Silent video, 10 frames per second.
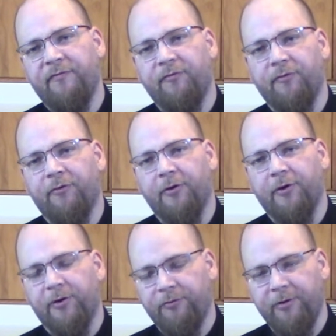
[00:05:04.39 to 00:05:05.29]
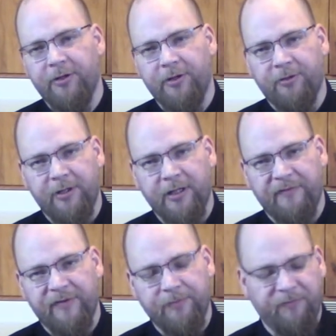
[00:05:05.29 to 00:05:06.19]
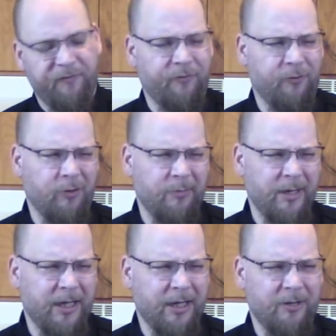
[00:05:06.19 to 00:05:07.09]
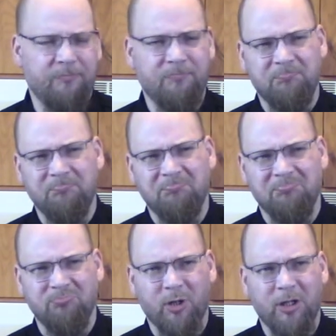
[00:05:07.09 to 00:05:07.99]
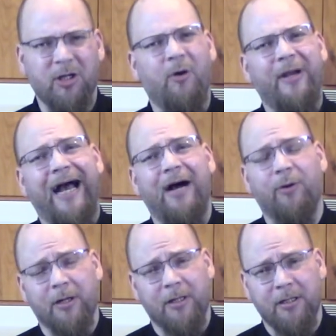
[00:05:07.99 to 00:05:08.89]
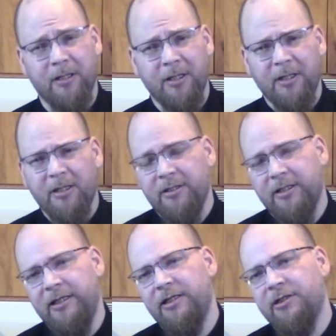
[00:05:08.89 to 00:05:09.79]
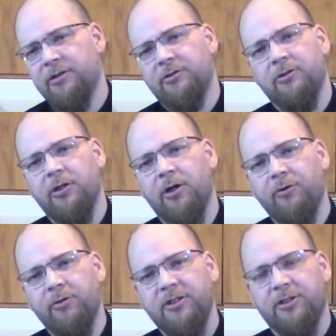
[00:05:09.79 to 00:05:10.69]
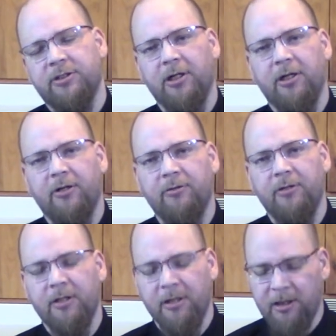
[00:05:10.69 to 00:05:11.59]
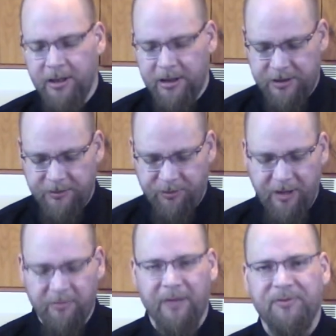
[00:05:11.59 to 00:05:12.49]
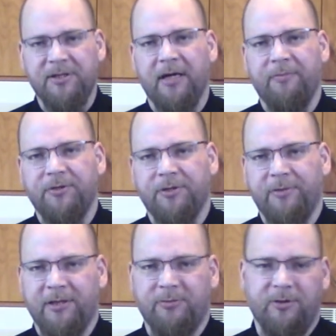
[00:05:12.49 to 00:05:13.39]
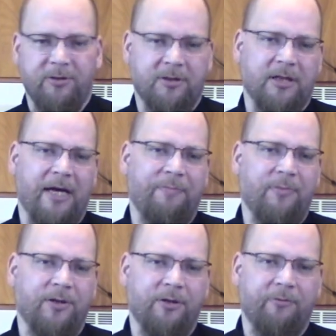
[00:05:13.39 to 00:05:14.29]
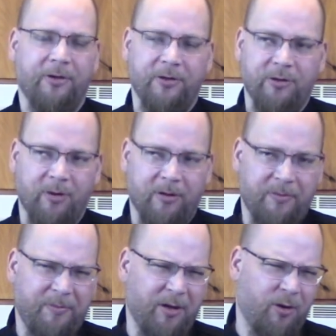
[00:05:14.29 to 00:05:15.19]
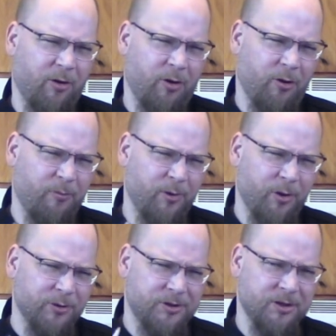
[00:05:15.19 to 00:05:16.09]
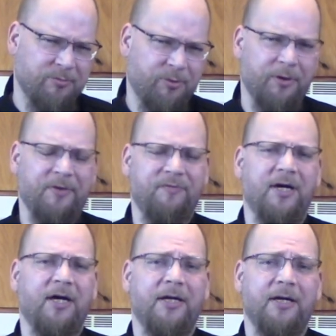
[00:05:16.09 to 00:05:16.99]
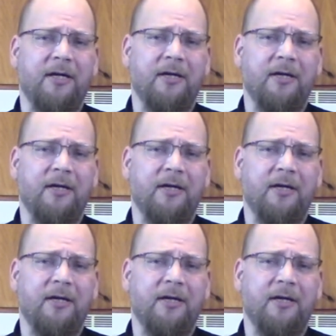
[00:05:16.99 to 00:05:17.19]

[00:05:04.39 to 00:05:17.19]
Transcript: for 300-degree oven for about, we're gonna go an hour. They need to cook low and slow to bring them up to temperature, because when you slap them on the grill, you want them to be almost to the point of done,